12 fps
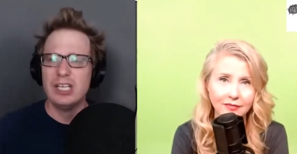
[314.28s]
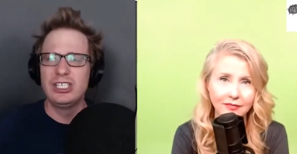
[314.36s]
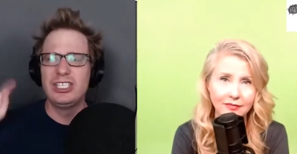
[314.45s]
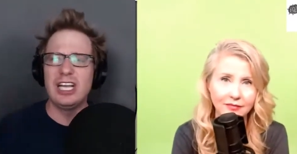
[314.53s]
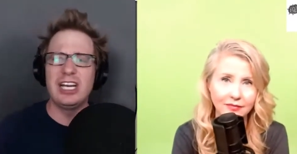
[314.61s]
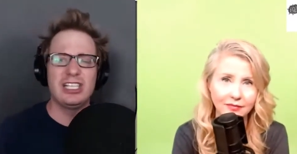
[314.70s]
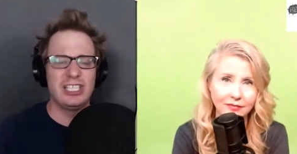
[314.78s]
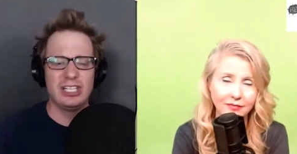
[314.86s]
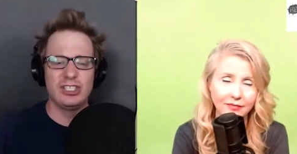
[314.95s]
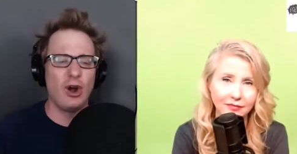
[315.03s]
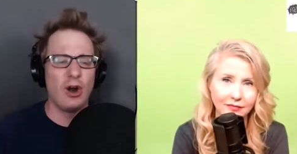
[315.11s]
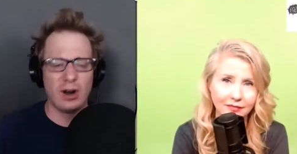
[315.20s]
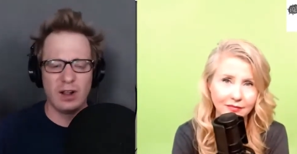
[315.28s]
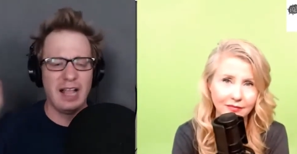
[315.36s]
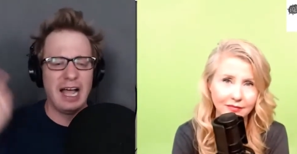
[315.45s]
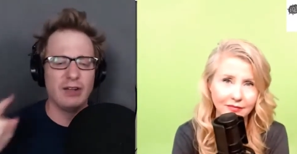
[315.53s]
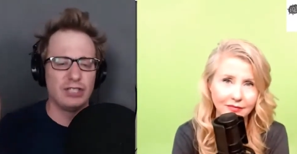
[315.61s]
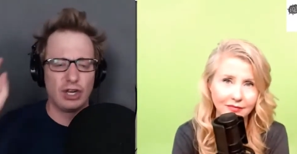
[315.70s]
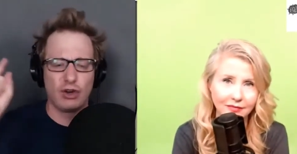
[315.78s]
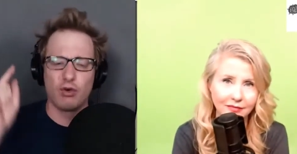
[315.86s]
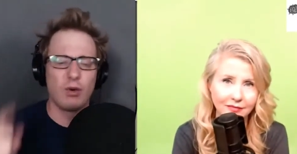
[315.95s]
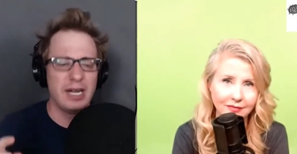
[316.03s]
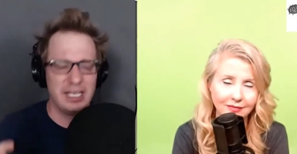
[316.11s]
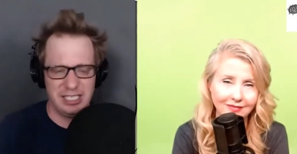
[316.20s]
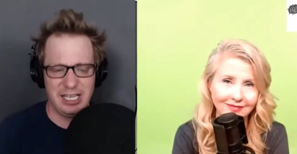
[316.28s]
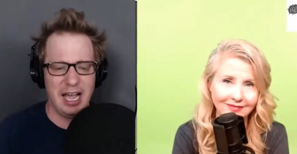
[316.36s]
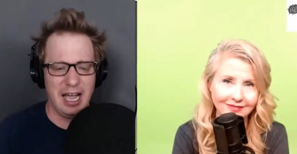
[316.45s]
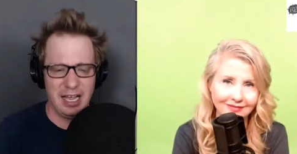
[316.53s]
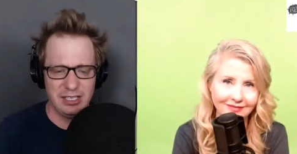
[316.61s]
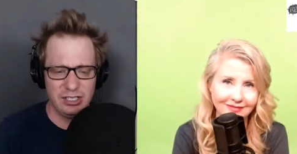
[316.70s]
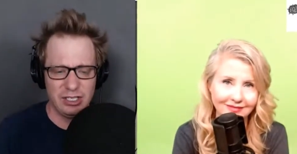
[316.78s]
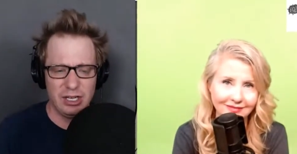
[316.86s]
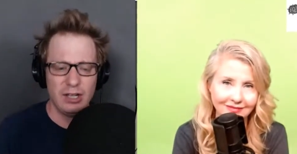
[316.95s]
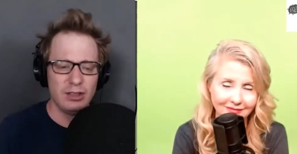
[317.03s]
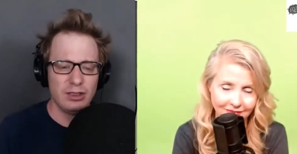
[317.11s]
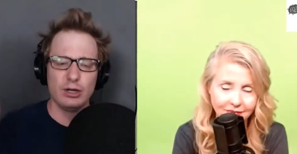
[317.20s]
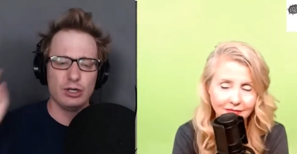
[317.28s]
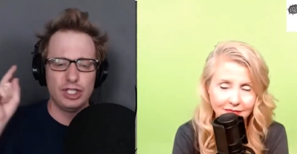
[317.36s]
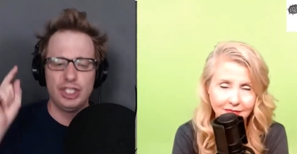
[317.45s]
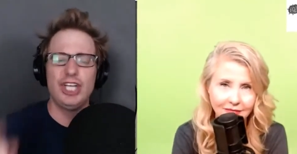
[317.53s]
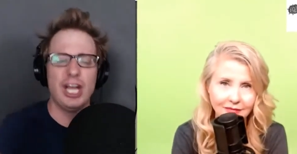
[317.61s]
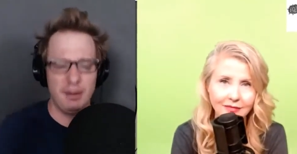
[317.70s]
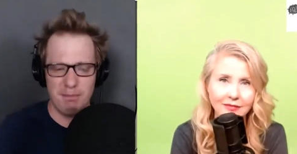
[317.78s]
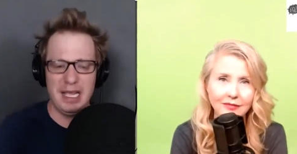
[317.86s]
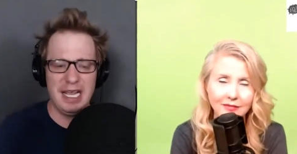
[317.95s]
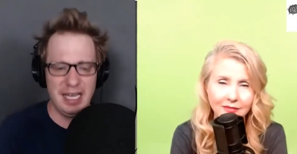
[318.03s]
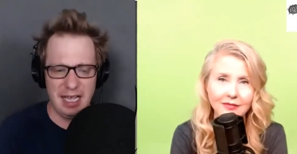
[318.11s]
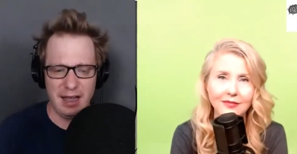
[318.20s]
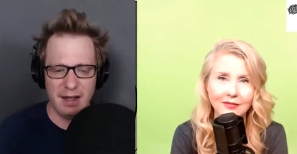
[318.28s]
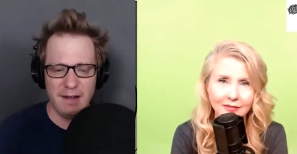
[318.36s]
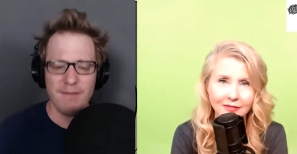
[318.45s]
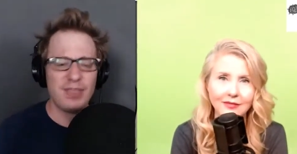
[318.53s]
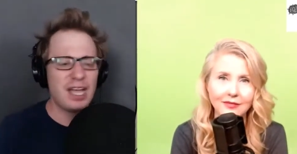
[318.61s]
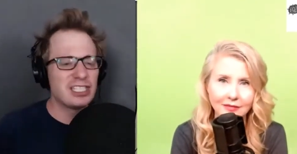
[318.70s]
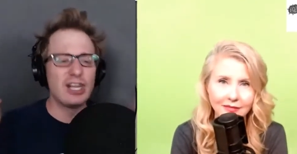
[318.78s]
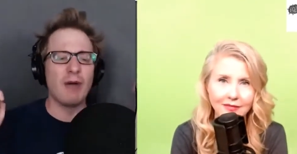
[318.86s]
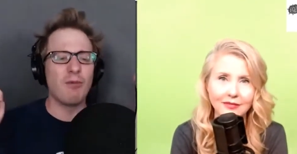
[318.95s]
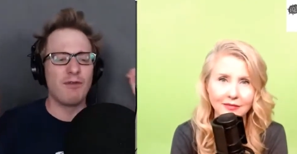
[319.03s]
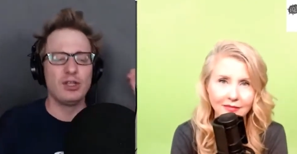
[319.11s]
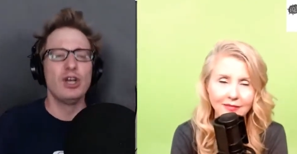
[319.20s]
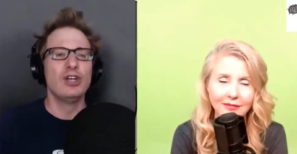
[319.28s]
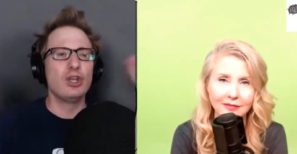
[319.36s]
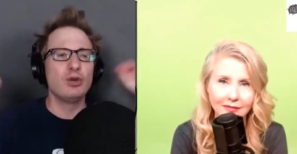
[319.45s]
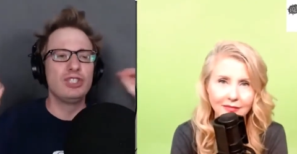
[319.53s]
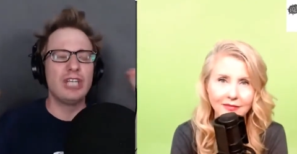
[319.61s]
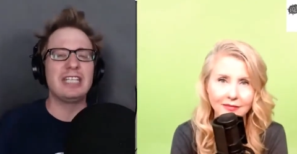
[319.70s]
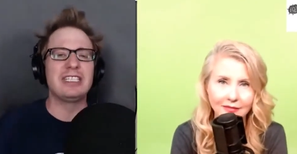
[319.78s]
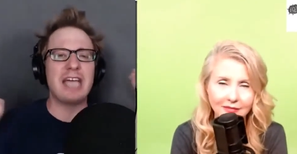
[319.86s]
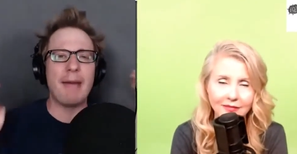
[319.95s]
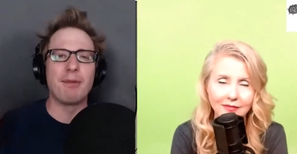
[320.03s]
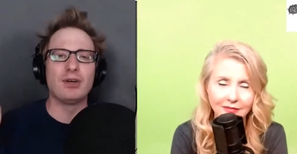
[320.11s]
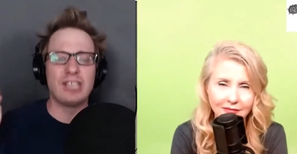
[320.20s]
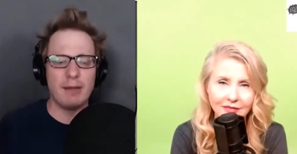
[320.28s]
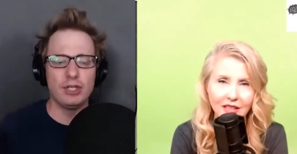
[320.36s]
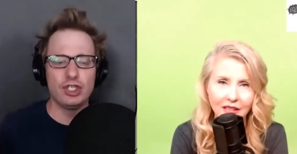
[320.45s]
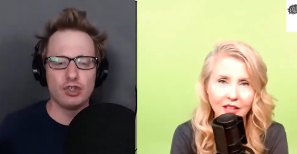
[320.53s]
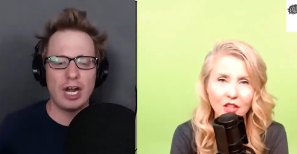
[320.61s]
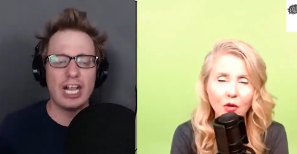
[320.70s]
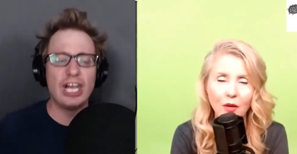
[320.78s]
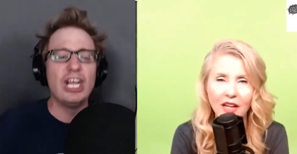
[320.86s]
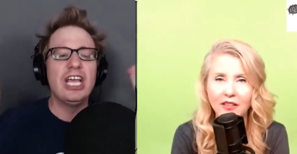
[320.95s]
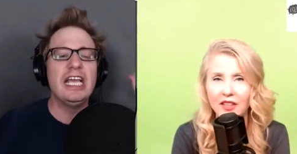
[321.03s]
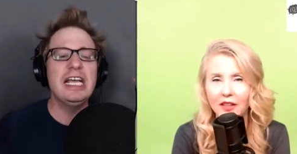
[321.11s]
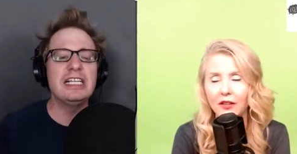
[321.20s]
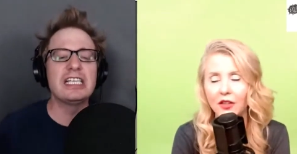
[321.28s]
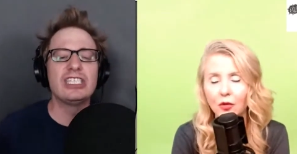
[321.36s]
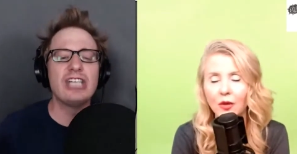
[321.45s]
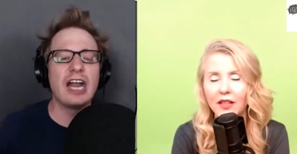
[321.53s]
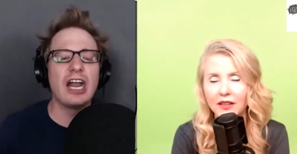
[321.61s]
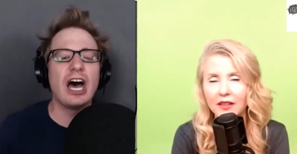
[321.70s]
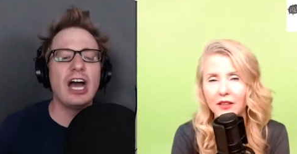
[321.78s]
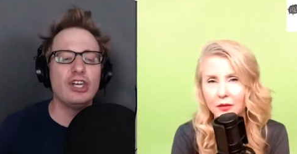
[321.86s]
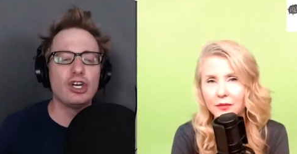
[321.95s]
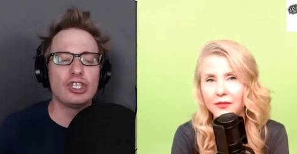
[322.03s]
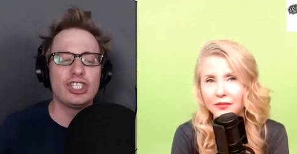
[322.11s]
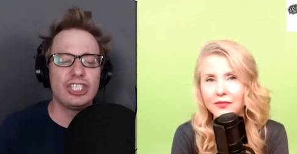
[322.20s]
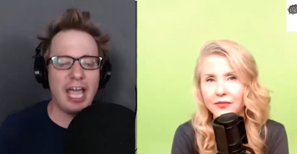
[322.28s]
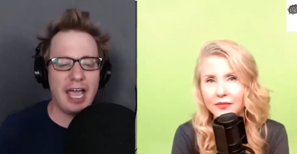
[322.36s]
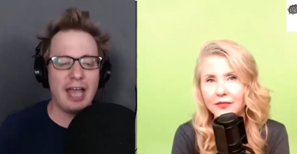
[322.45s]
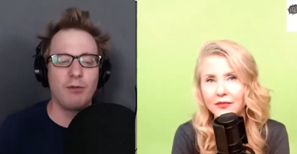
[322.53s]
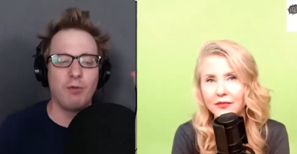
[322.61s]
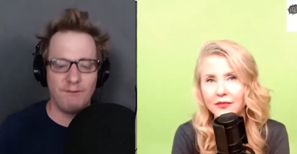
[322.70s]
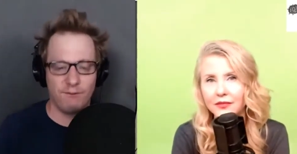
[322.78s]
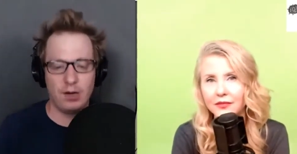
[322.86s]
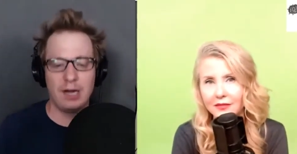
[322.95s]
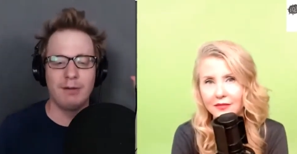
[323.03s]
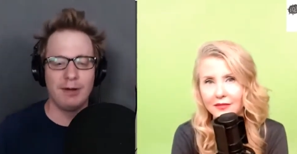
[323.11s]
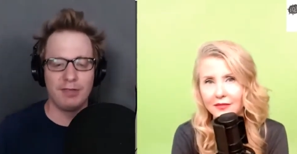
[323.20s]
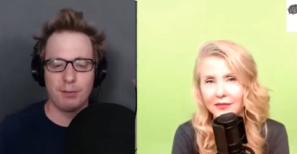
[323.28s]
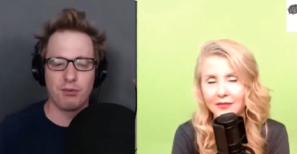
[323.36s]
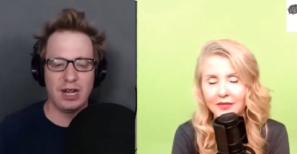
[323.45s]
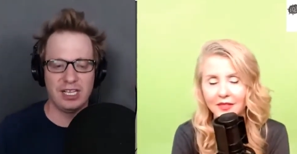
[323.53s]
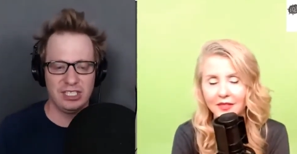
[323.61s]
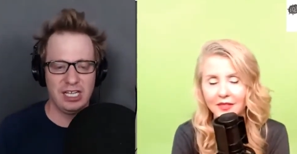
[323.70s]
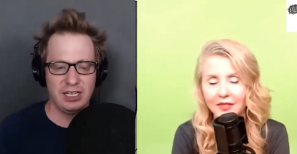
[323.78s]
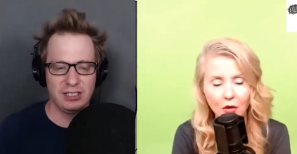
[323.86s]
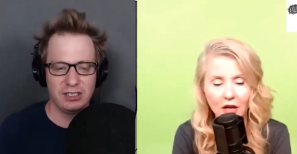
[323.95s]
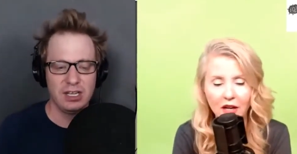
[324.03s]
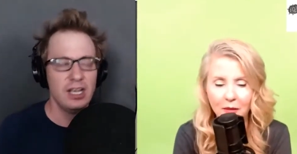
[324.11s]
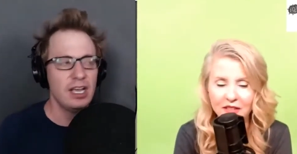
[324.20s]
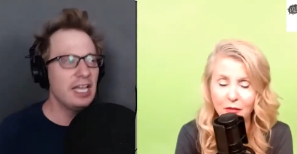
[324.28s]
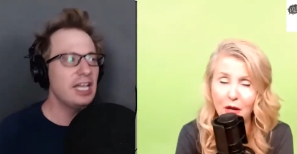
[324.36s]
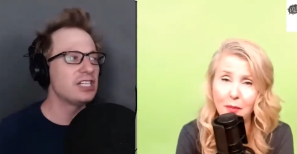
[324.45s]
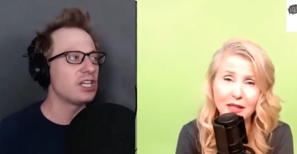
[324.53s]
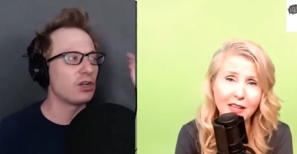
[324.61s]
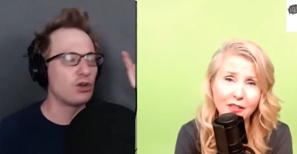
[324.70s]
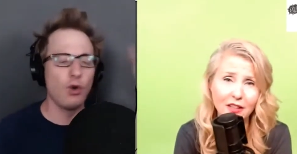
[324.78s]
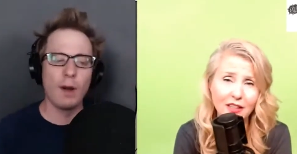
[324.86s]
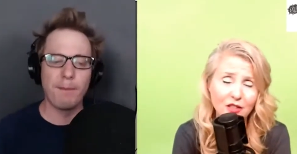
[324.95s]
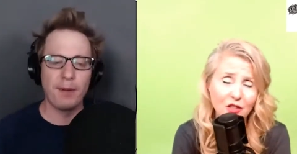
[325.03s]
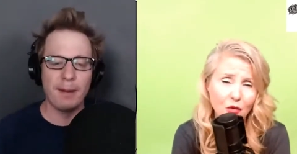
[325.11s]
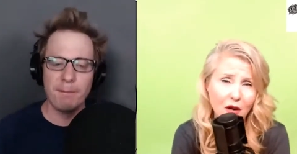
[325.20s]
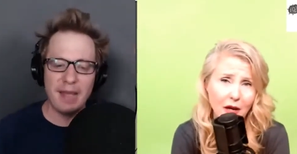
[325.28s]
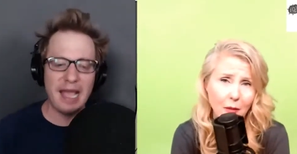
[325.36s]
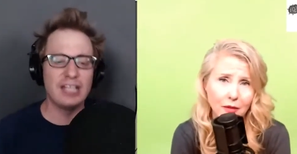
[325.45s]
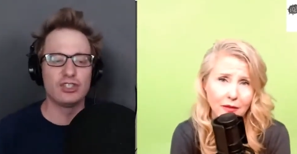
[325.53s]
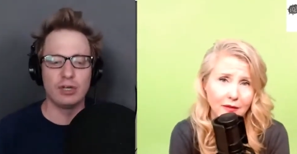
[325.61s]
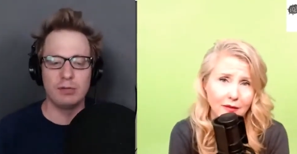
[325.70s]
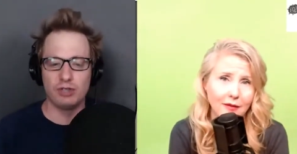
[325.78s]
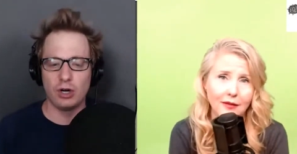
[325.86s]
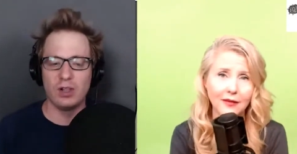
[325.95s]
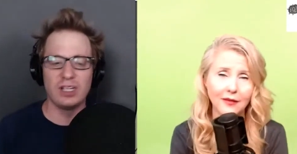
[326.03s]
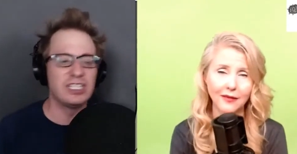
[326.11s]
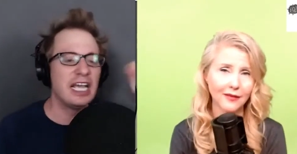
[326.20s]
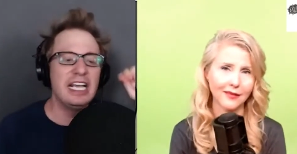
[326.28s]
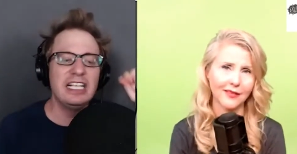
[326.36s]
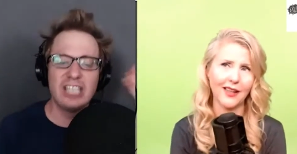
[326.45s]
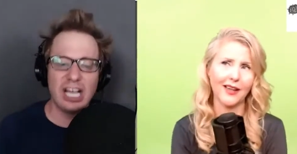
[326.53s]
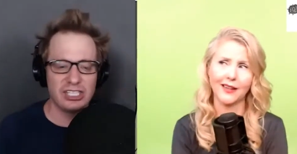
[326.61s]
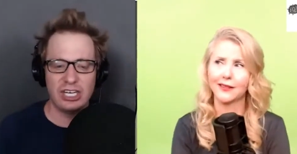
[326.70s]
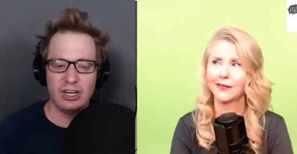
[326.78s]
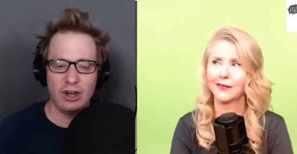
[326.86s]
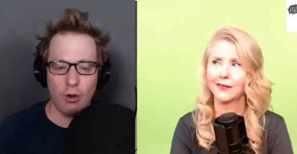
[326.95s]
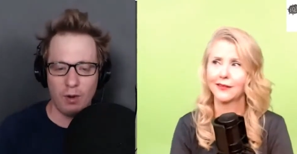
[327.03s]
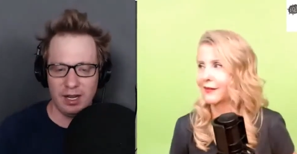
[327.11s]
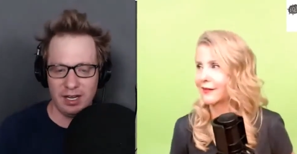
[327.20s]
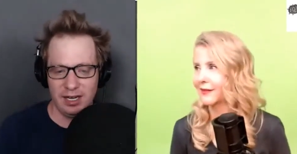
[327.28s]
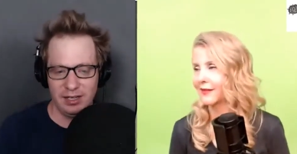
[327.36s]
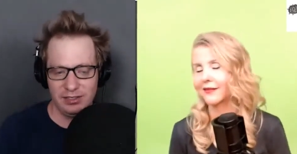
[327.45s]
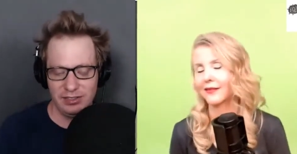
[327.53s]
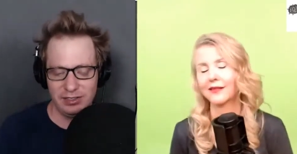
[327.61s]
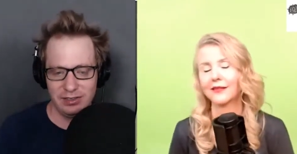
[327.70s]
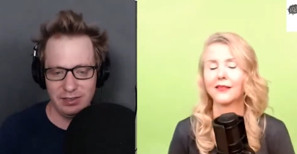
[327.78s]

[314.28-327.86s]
Speaker 1: citizens aren't allowed to criticize their shit media. That's not what. So Jake Tapper demonstrated he does not understand what freedom of the press is. He is a corporate mainstream journalist. He doesn't know what it is.